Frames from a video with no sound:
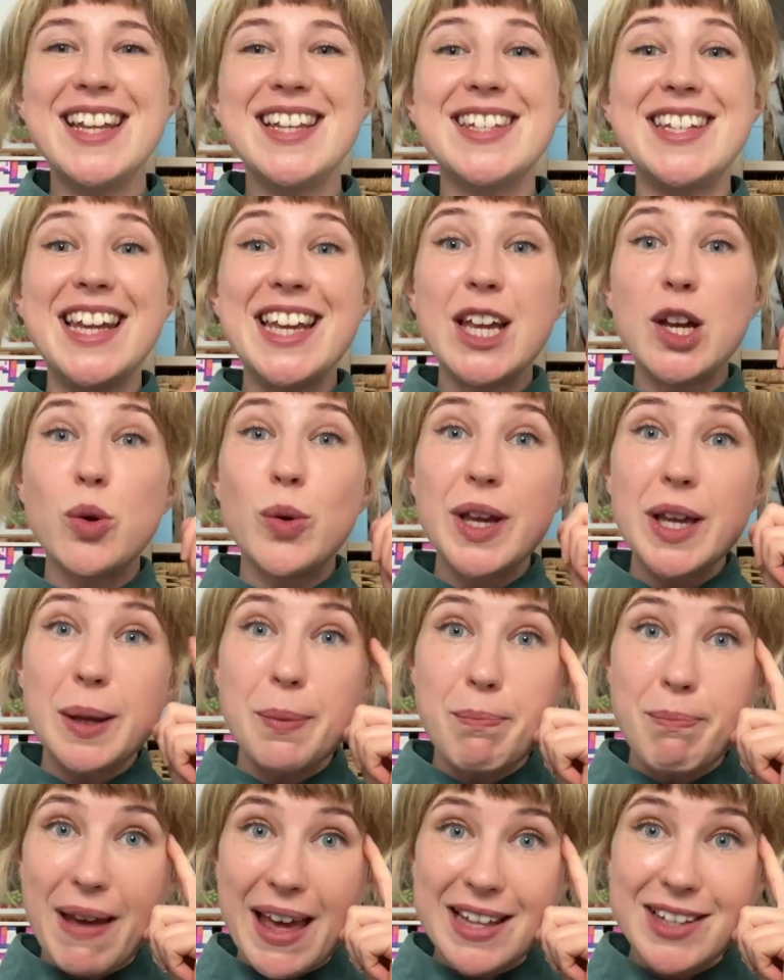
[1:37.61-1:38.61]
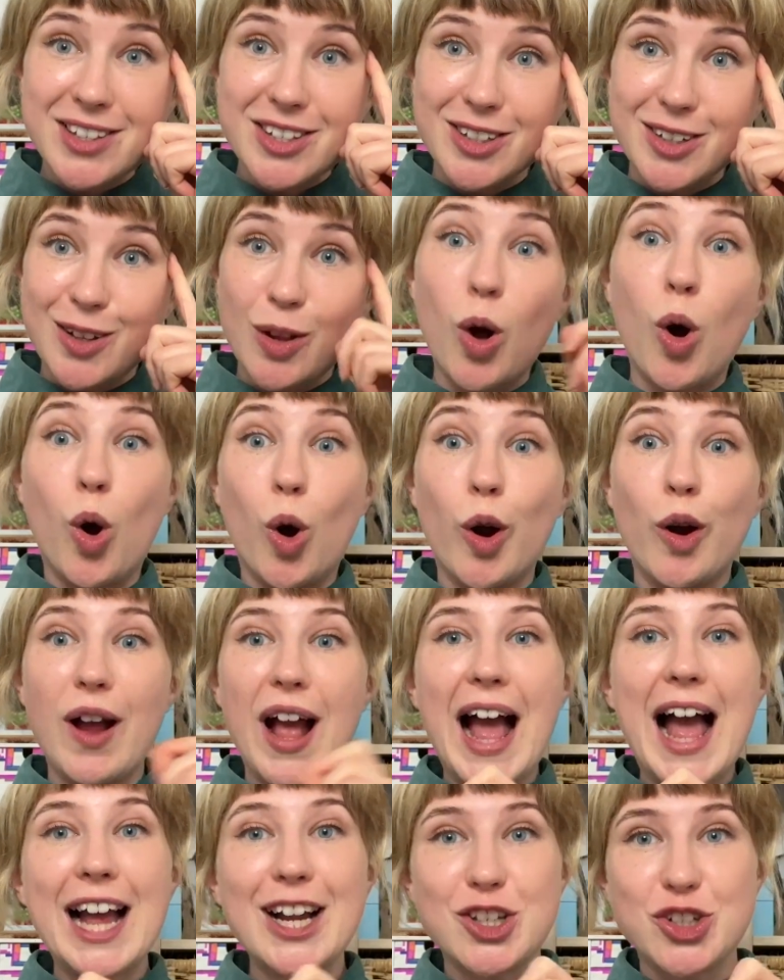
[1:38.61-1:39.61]
Take a quick mental or
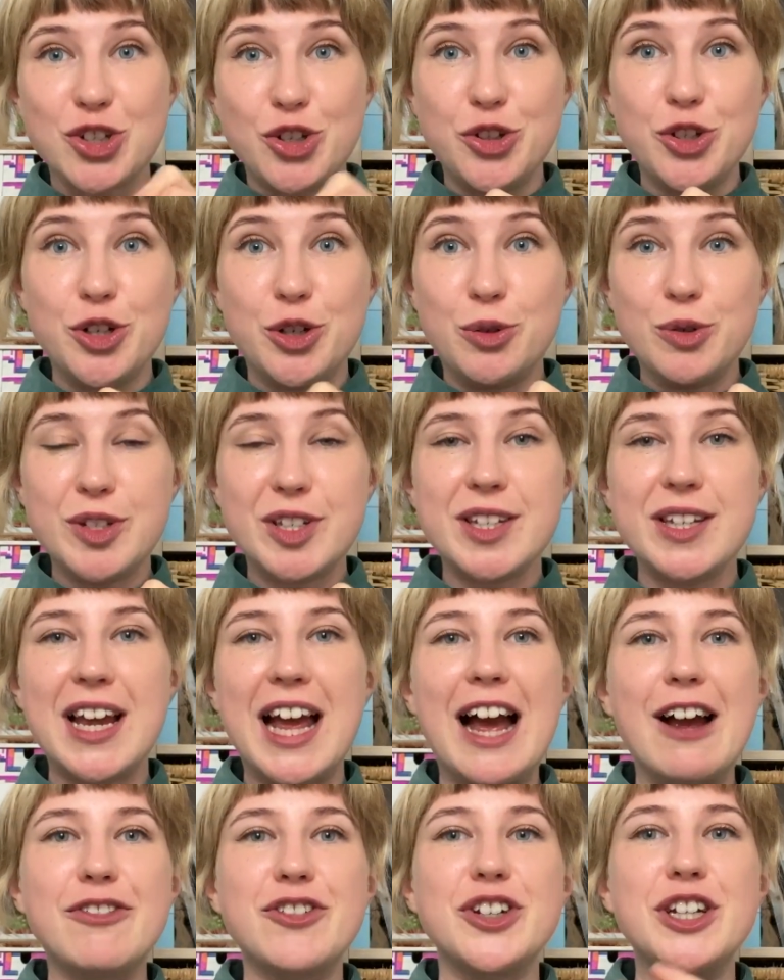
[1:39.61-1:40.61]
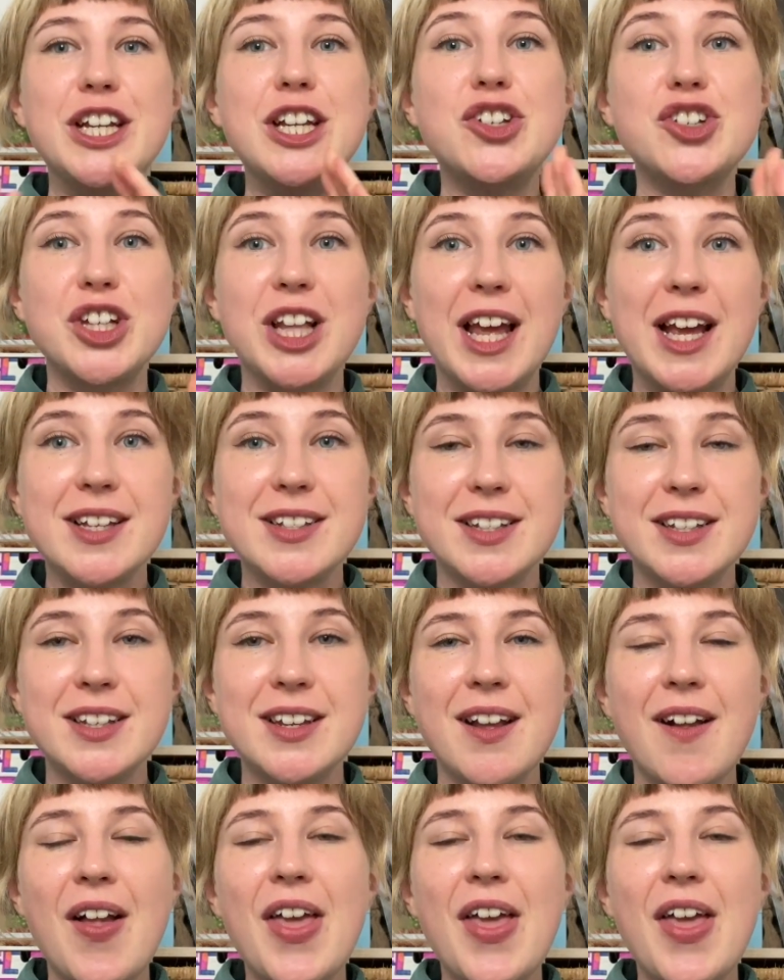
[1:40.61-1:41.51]
actual note after each lesson